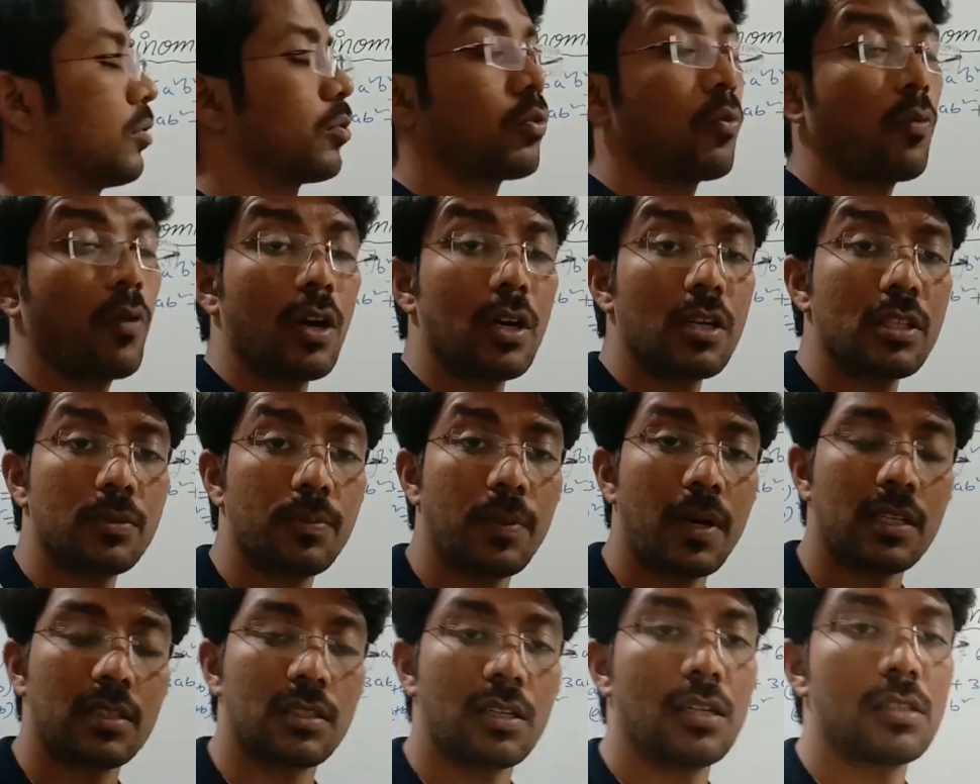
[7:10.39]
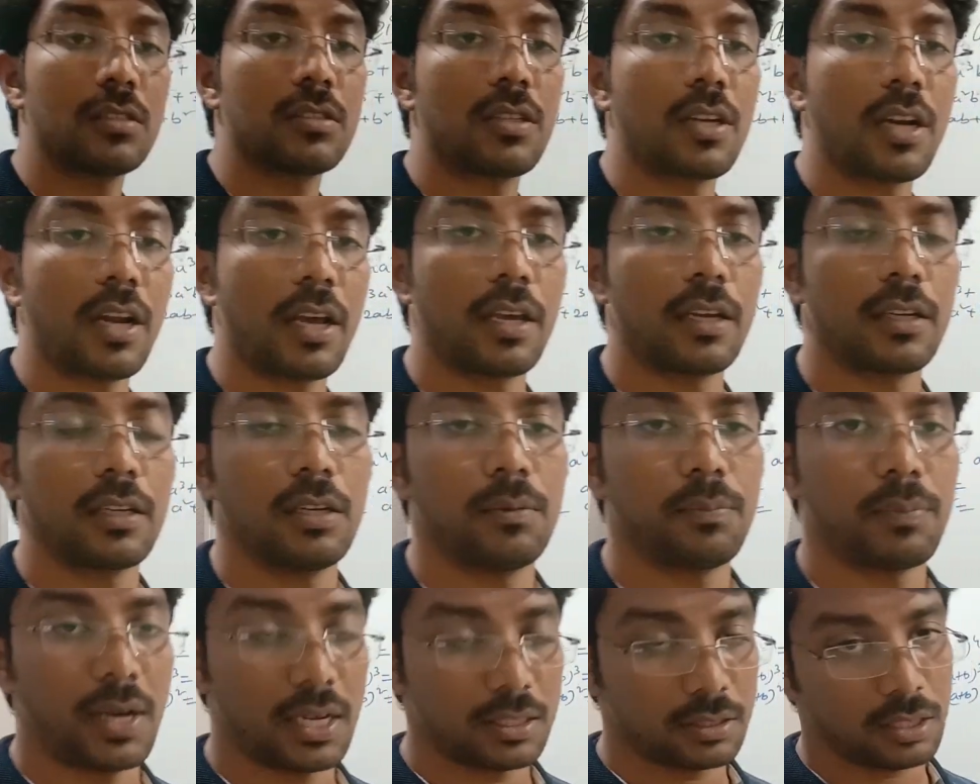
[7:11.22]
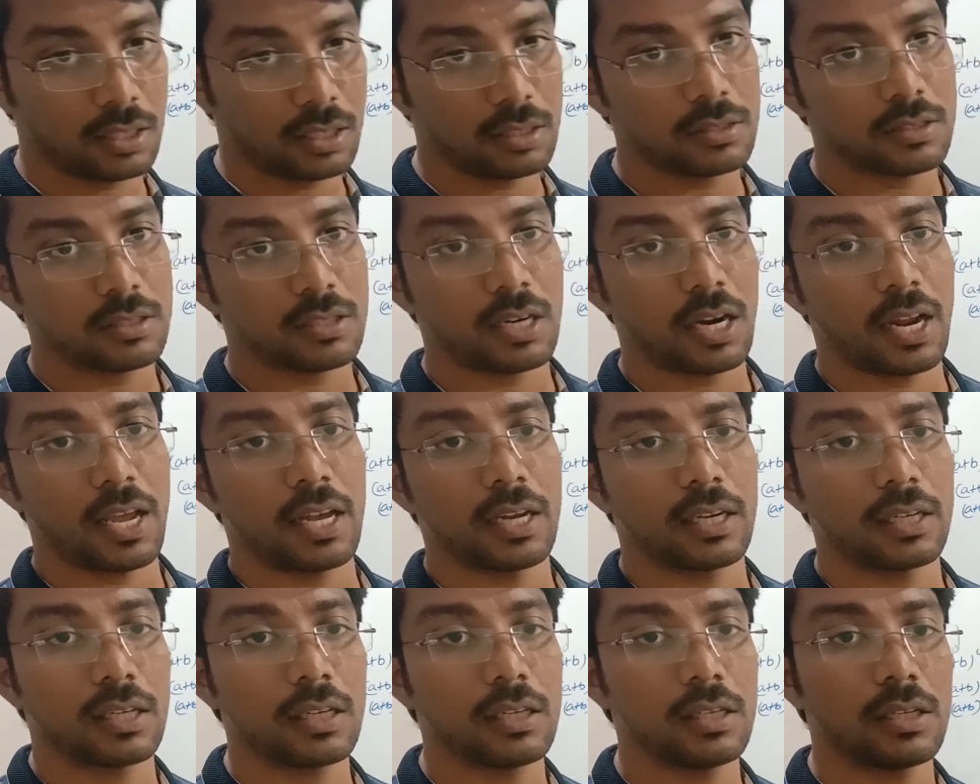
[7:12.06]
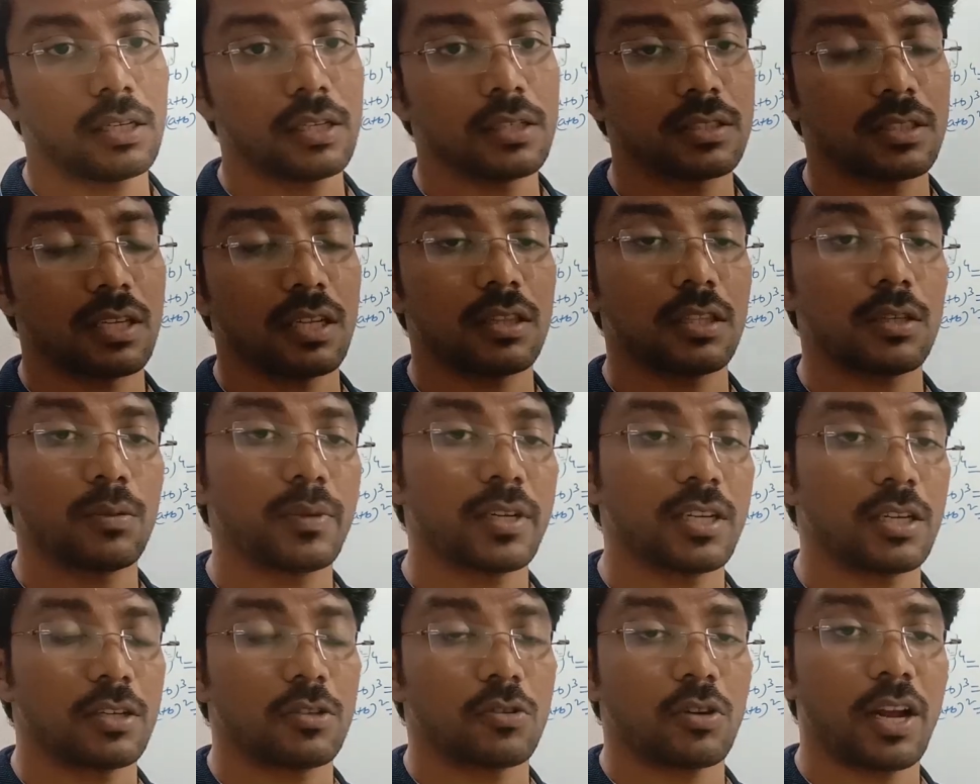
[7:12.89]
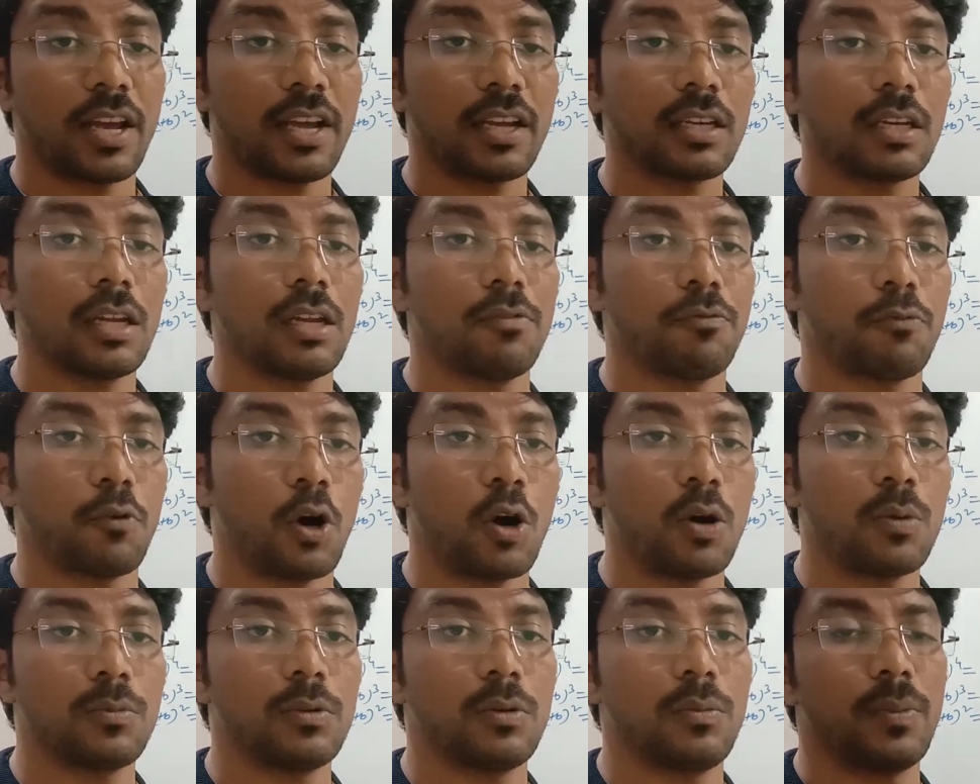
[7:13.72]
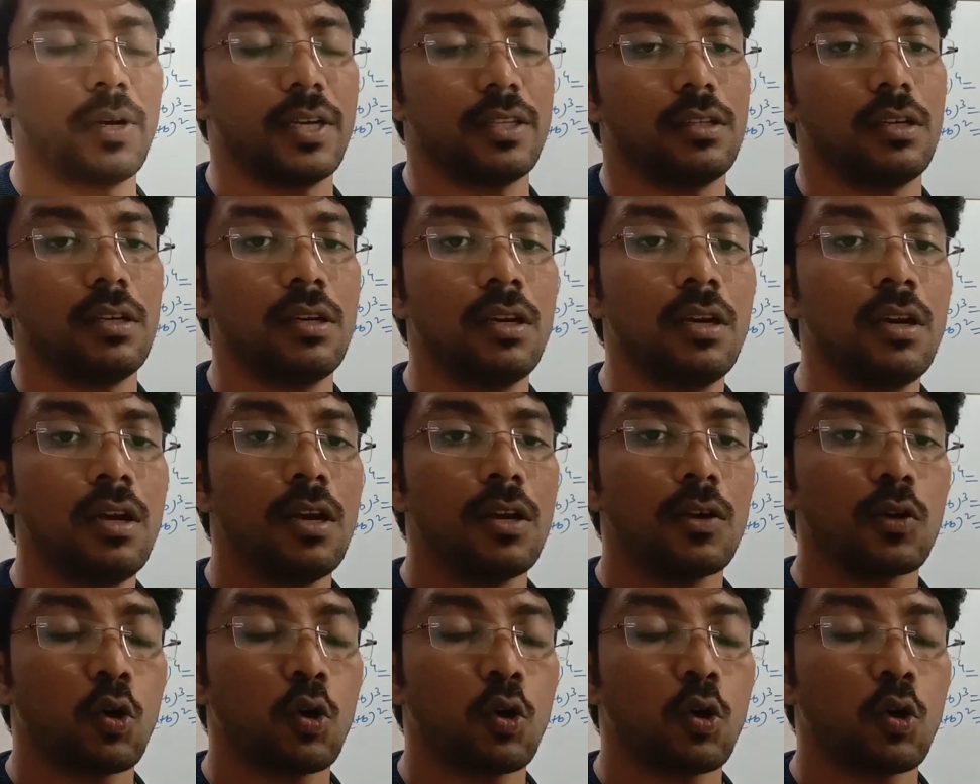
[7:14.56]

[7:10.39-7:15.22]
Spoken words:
So what is Pascal's triangle? Pascal's triangle is nothing but a triangle formed by the